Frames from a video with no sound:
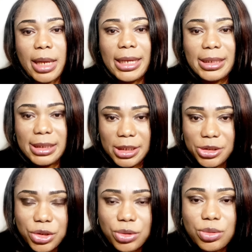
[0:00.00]
I
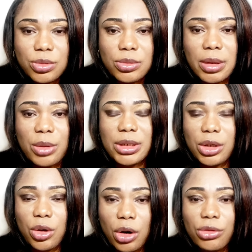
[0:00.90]
would
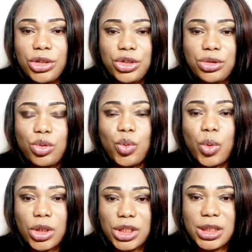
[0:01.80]
encourage you to
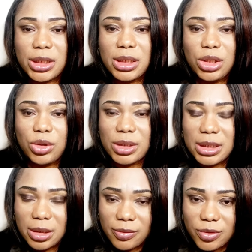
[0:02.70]
watch it
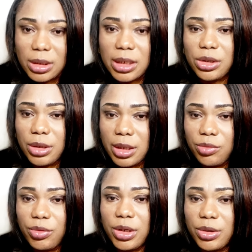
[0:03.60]
yourself so that you
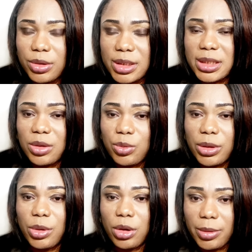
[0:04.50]
can really understand
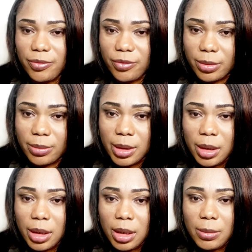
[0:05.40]
where I'm coming from.
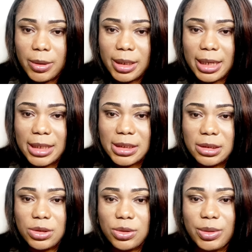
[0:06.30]
But it has
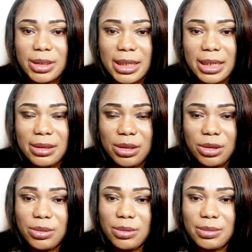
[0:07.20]
to do with,
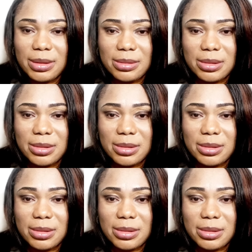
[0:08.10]
you know,